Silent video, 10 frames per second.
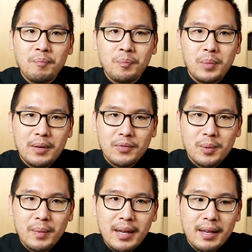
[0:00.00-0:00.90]
But for
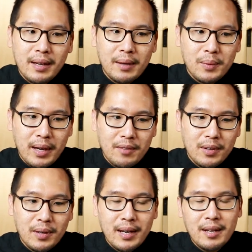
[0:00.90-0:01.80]
me,
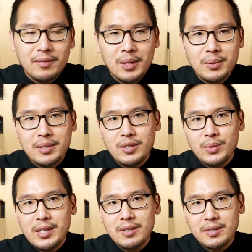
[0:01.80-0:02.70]
whenever any of those
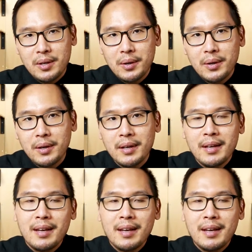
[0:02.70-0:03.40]
situations occurred,